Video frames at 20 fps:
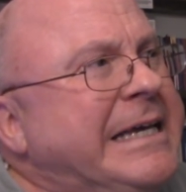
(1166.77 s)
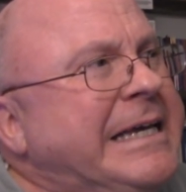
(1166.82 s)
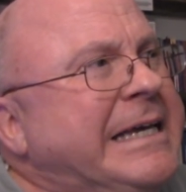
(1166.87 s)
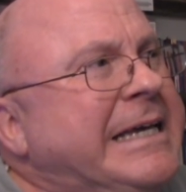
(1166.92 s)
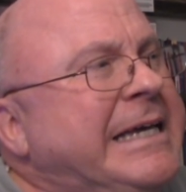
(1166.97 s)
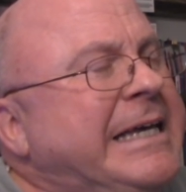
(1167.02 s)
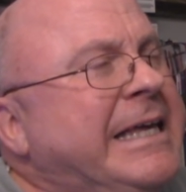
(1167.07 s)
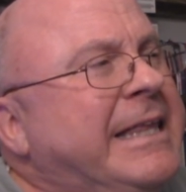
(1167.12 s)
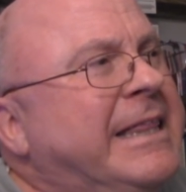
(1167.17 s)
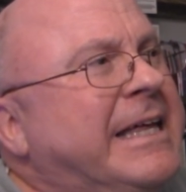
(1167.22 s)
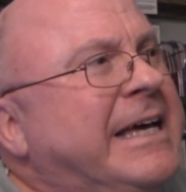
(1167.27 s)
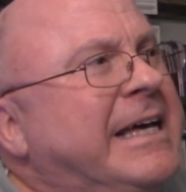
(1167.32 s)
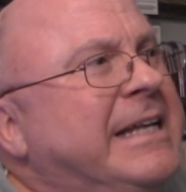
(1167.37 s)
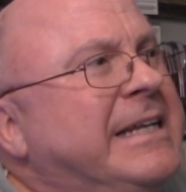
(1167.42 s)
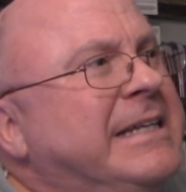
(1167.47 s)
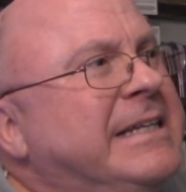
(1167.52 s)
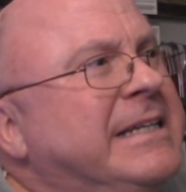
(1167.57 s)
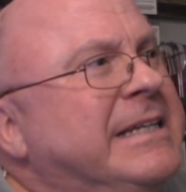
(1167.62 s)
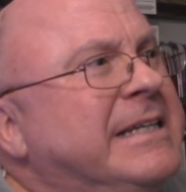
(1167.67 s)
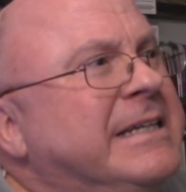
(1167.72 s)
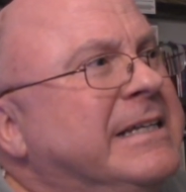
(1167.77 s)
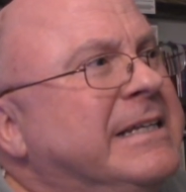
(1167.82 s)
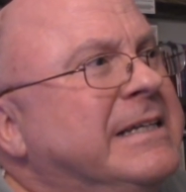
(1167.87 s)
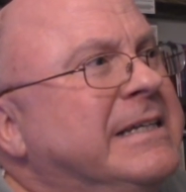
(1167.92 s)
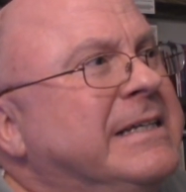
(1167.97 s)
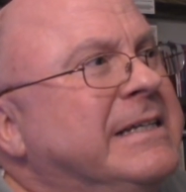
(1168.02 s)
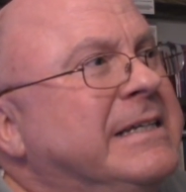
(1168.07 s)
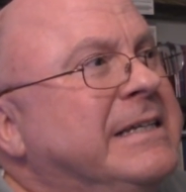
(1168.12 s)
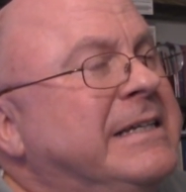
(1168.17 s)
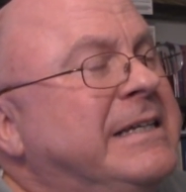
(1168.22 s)
He then
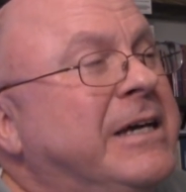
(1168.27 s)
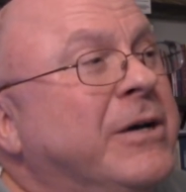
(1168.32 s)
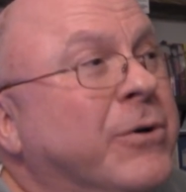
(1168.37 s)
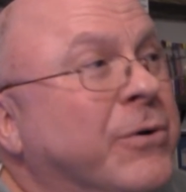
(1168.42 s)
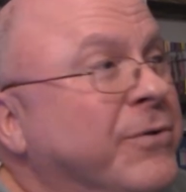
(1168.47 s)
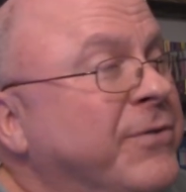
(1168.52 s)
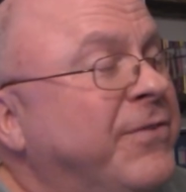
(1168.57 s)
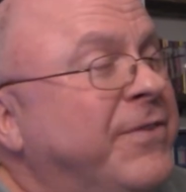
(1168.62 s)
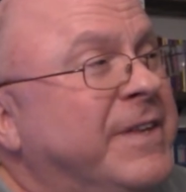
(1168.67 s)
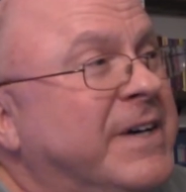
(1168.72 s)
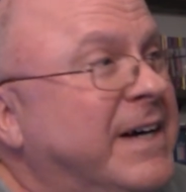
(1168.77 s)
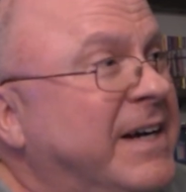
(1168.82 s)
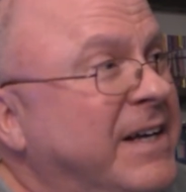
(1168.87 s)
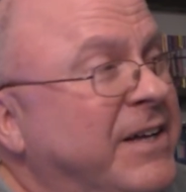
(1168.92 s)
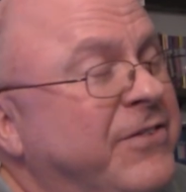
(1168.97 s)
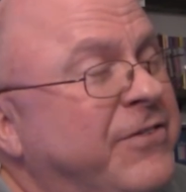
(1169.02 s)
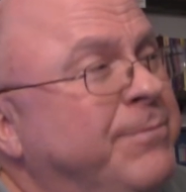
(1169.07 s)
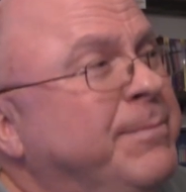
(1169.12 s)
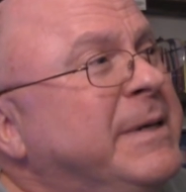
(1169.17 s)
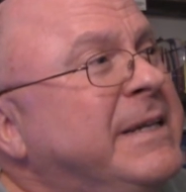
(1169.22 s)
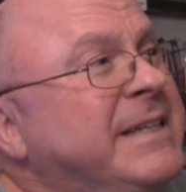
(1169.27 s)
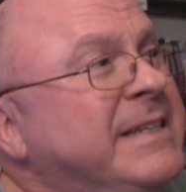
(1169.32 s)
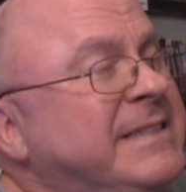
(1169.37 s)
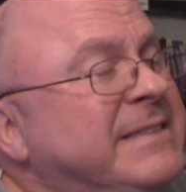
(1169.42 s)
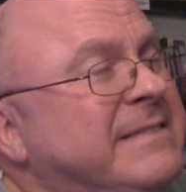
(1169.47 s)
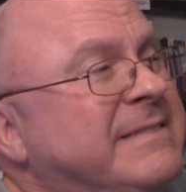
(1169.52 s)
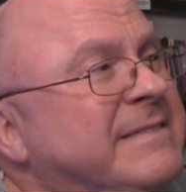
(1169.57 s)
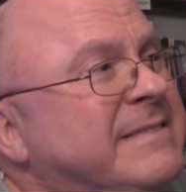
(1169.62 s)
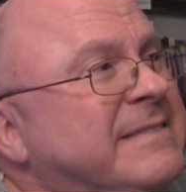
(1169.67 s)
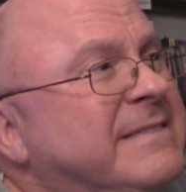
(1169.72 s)
kills the husband
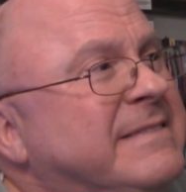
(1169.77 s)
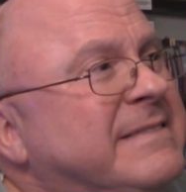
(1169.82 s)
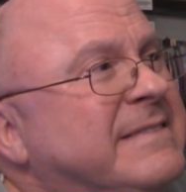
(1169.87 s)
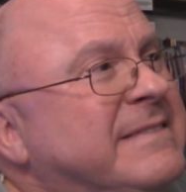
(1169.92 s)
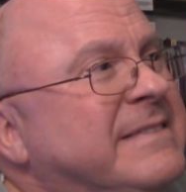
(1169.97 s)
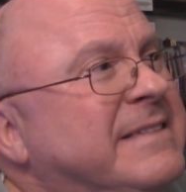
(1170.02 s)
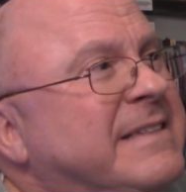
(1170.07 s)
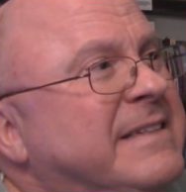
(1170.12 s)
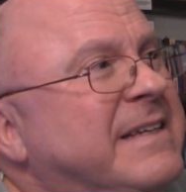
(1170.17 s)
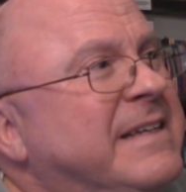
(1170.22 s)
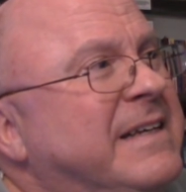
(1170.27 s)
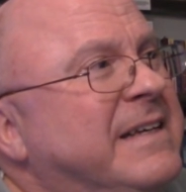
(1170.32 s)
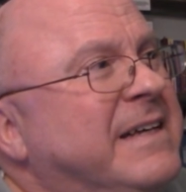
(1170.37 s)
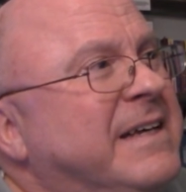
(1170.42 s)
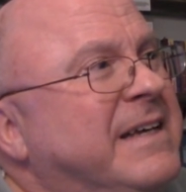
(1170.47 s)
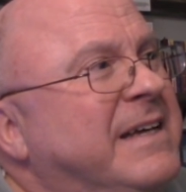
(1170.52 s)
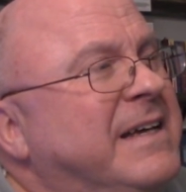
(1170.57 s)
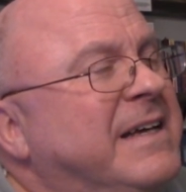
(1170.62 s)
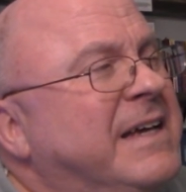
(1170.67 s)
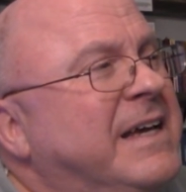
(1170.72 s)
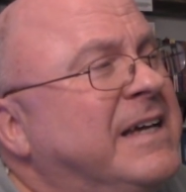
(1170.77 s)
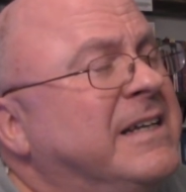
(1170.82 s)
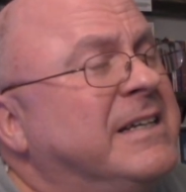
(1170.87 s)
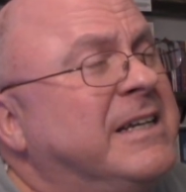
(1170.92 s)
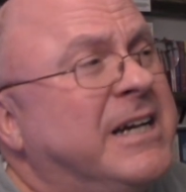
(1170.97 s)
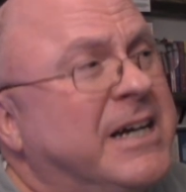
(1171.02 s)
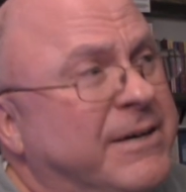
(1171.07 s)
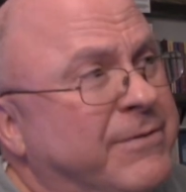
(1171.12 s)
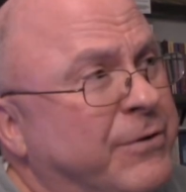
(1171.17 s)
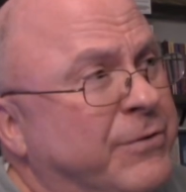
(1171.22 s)
and
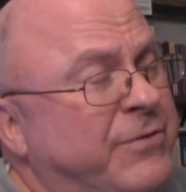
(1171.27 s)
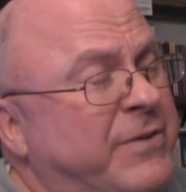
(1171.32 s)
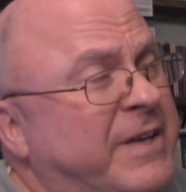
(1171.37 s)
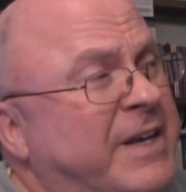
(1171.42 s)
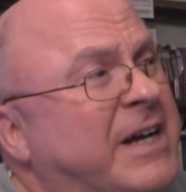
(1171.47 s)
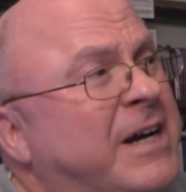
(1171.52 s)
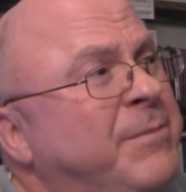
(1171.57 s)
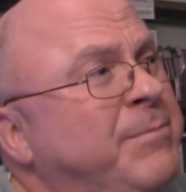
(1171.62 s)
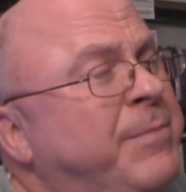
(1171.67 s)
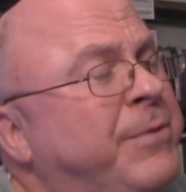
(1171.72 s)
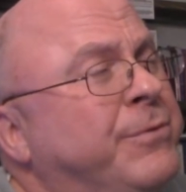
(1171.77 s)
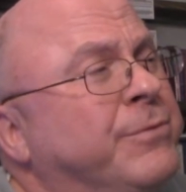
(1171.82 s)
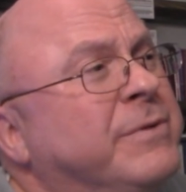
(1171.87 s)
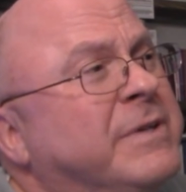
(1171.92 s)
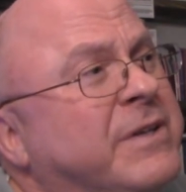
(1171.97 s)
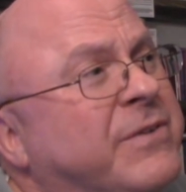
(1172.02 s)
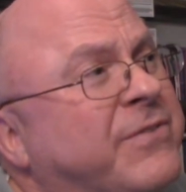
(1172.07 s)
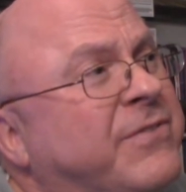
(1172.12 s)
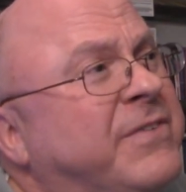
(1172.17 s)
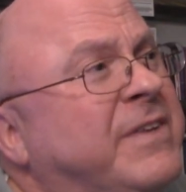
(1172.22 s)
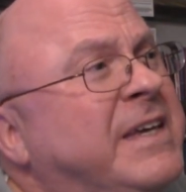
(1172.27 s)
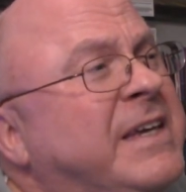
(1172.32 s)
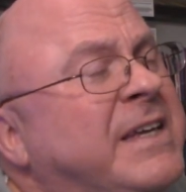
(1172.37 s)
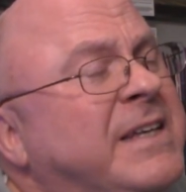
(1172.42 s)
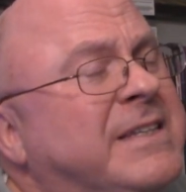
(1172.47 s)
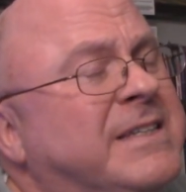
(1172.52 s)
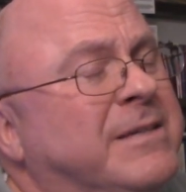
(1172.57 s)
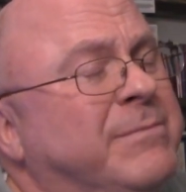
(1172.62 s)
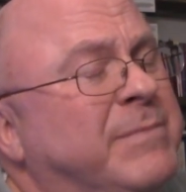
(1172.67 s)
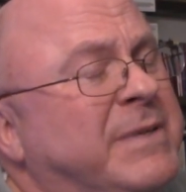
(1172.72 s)
covers it up through
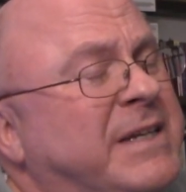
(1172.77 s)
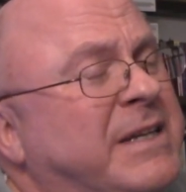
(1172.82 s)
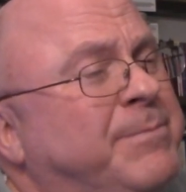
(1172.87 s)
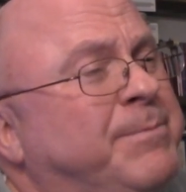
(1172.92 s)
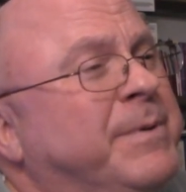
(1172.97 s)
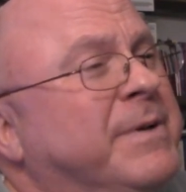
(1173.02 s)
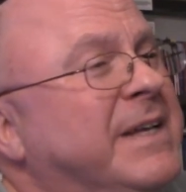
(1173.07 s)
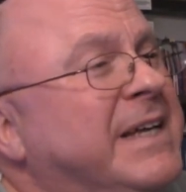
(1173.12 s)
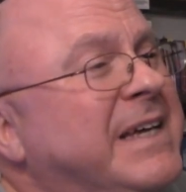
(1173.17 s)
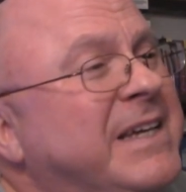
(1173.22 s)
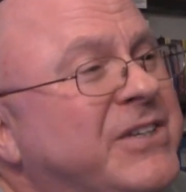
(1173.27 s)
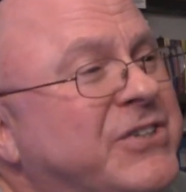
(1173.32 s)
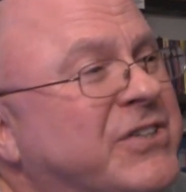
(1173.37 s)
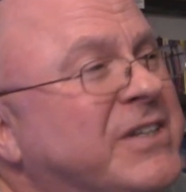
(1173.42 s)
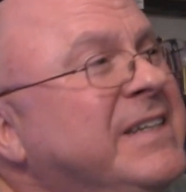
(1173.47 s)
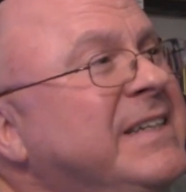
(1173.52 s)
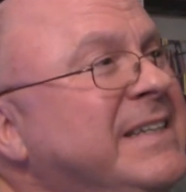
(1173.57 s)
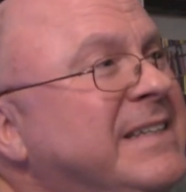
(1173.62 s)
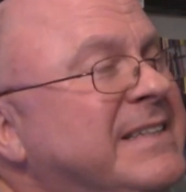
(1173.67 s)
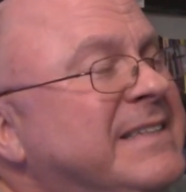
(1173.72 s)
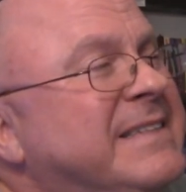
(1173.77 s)
deceit and manipulation.